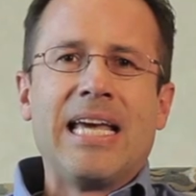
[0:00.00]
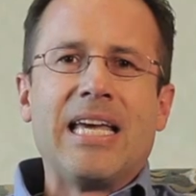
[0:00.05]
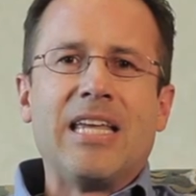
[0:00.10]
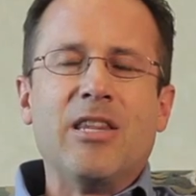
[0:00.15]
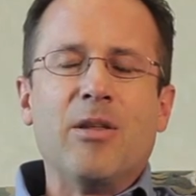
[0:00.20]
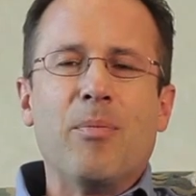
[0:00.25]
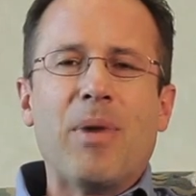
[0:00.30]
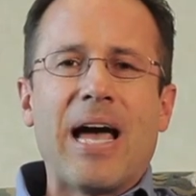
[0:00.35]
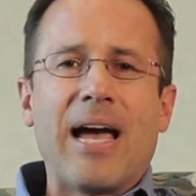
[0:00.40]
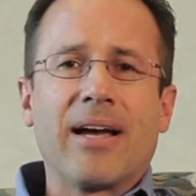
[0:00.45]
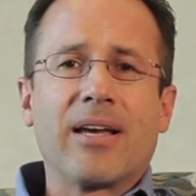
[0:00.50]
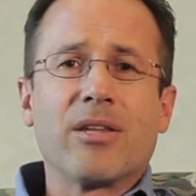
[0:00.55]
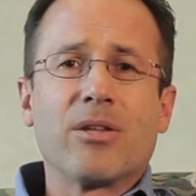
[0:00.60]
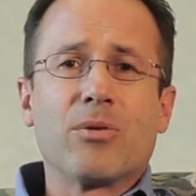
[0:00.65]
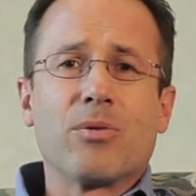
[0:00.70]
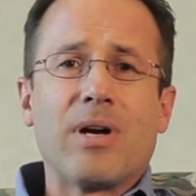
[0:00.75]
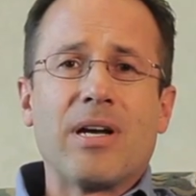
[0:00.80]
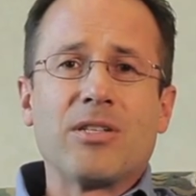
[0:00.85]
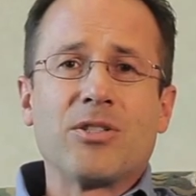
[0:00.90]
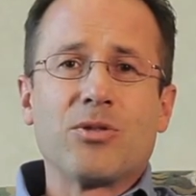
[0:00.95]
in the back of
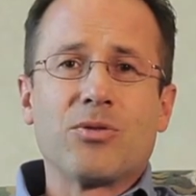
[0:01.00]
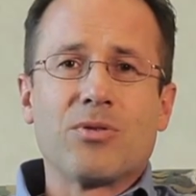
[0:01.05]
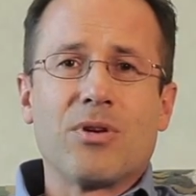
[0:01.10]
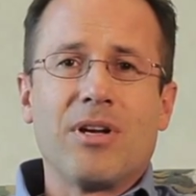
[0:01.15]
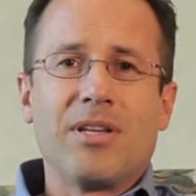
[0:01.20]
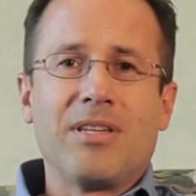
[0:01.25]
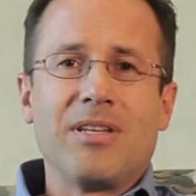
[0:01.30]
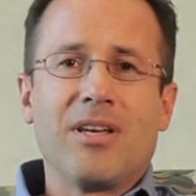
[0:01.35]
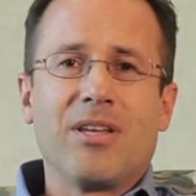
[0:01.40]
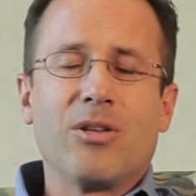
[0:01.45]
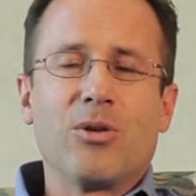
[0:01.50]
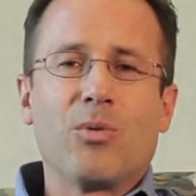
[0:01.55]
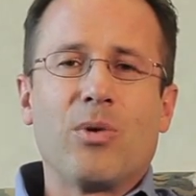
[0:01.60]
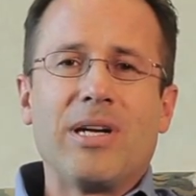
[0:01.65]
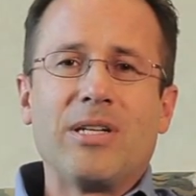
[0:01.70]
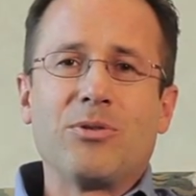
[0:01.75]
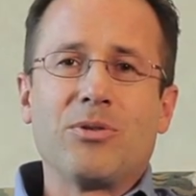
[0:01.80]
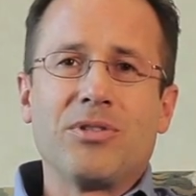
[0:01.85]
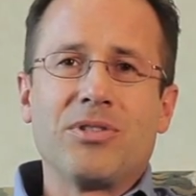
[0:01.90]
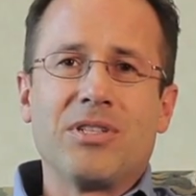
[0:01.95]
the restaurant, the other
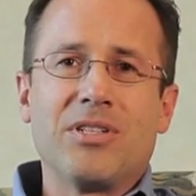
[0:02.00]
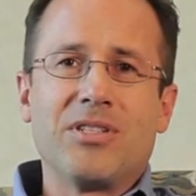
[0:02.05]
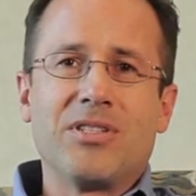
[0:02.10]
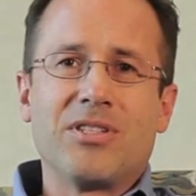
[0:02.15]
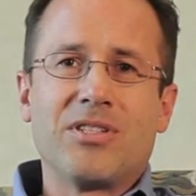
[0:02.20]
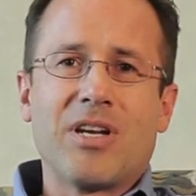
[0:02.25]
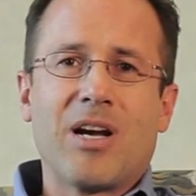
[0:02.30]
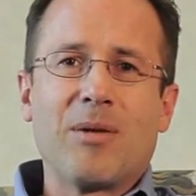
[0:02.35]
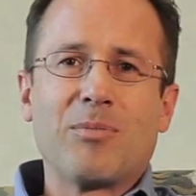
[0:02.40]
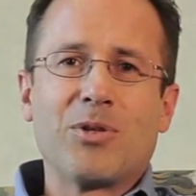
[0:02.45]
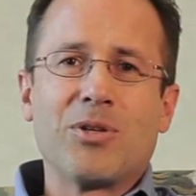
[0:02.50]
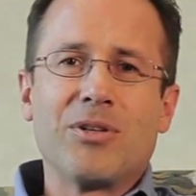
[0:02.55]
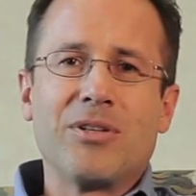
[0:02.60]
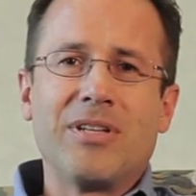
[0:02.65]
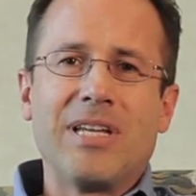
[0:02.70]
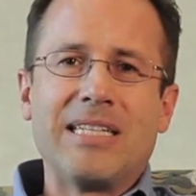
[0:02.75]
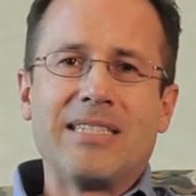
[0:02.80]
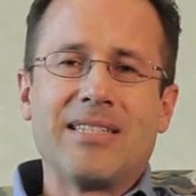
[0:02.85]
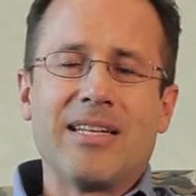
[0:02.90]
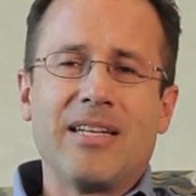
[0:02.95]
waitresses stopped her
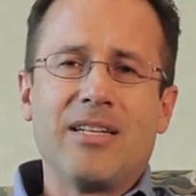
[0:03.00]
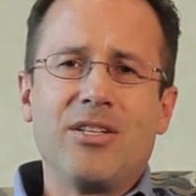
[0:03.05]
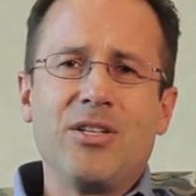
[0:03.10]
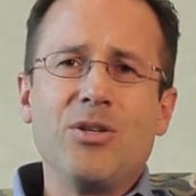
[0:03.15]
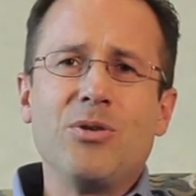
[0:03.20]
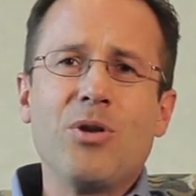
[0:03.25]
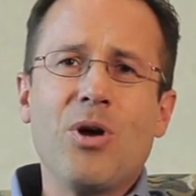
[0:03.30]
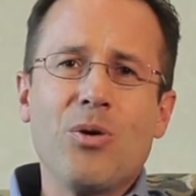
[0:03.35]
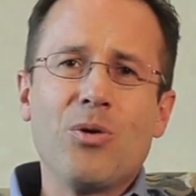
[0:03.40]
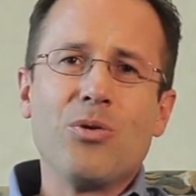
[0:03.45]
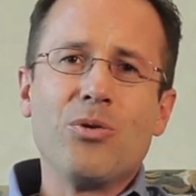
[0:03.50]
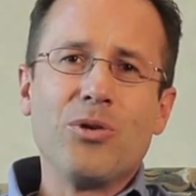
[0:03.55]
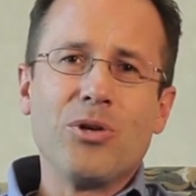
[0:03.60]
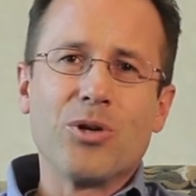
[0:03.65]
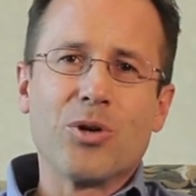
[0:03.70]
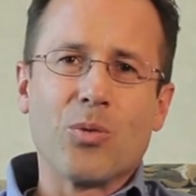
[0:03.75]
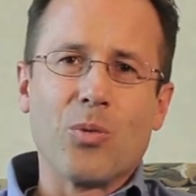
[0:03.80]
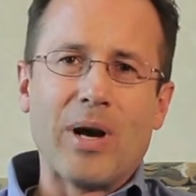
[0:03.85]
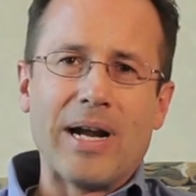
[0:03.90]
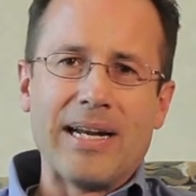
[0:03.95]
and they said, "Do you know who
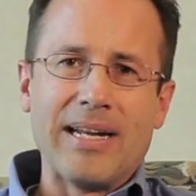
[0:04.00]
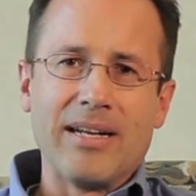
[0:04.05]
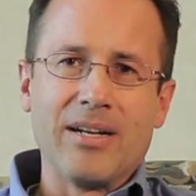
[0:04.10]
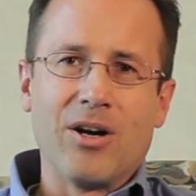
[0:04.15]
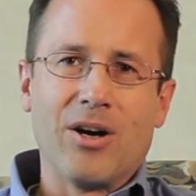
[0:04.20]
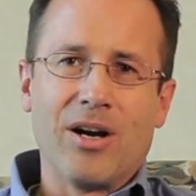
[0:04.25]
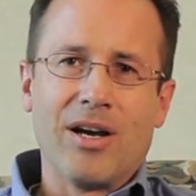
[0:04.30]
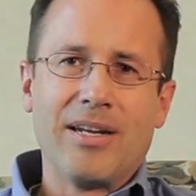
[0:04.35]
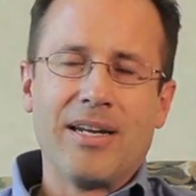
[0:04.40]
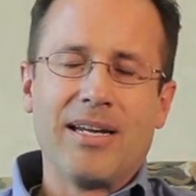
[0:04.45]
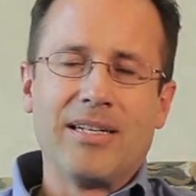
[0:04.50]
you're waiting on?"